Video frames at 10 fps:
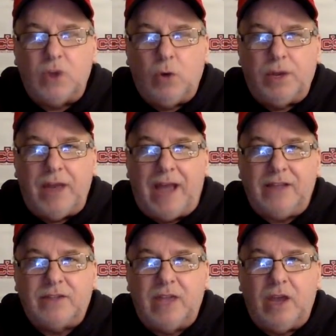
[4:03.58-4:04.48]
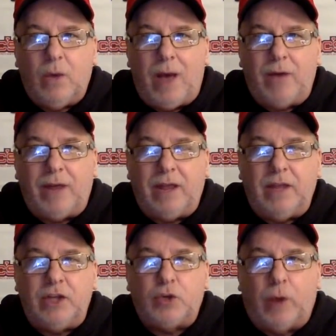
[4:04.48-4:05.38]
Golden Knights. They go out and
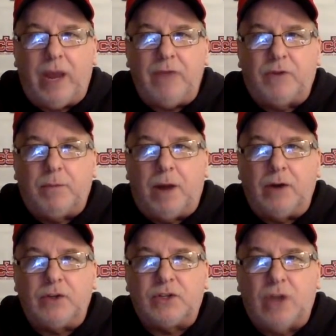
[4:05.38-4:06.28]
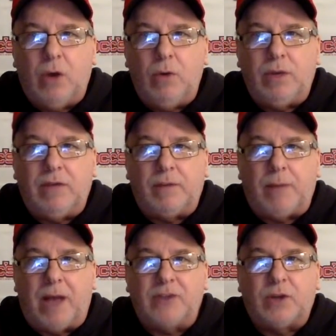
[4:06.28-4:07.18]
they trade for Mark Stone, give up
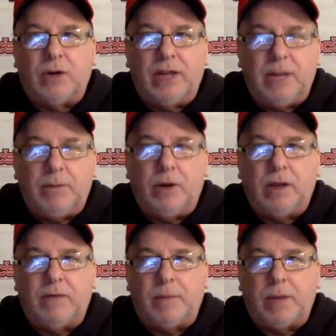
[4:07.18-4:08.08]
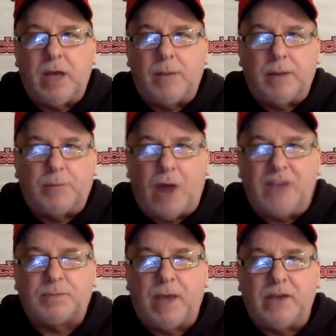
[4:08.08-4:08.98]
Oscar Lindberg, give up a couple of
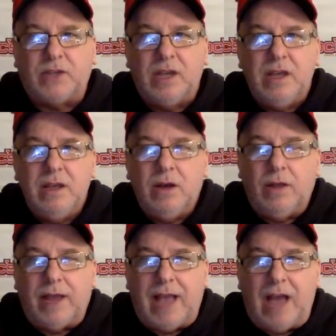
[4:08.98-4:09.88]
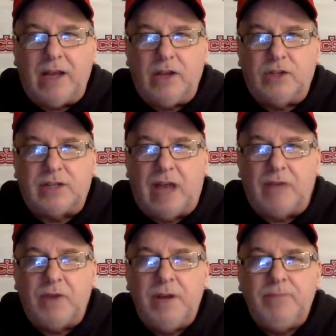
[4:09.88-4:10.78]
prospects, all that kind of good
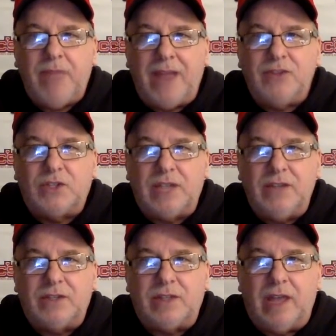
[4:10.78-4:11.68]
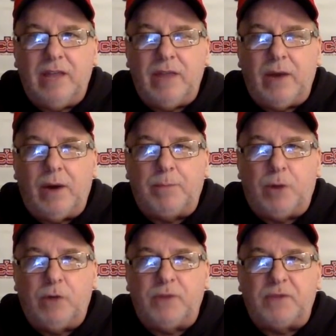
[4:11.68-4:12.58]
stuff. And since then, they are a
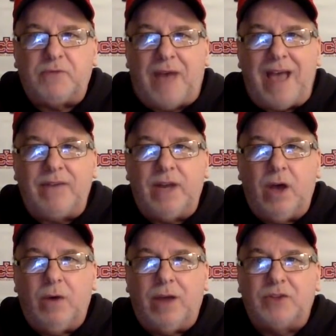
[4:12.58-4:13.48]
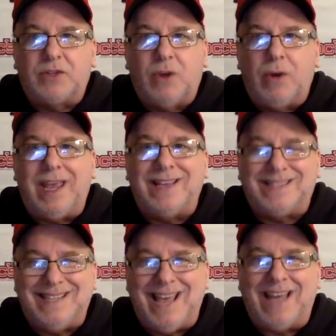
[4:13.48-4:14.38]
perfect 5 0. Now, Stoney
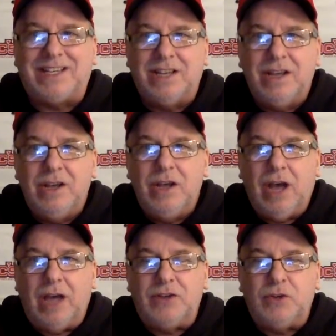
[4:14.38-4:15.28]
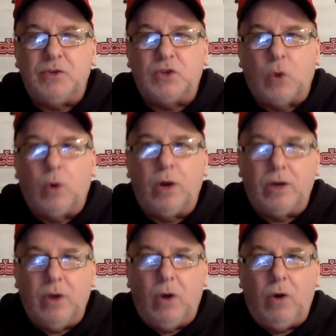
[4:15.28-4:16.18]
has yet uh, to score
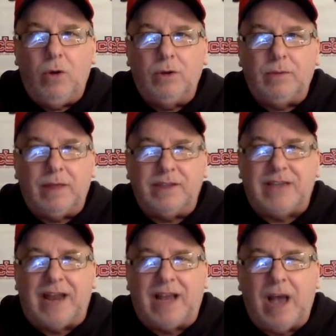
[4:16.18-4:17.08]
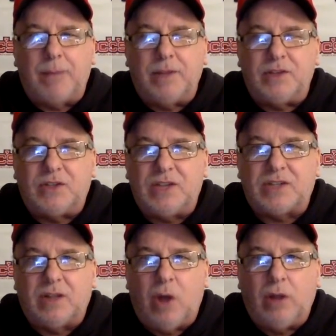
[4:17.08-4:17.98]
a goal. He's got a couple
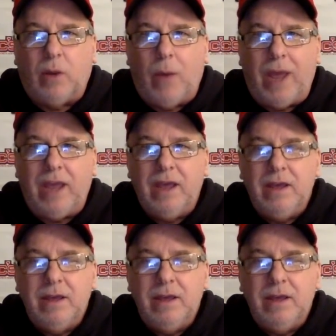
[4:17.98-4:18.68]
assists along the way,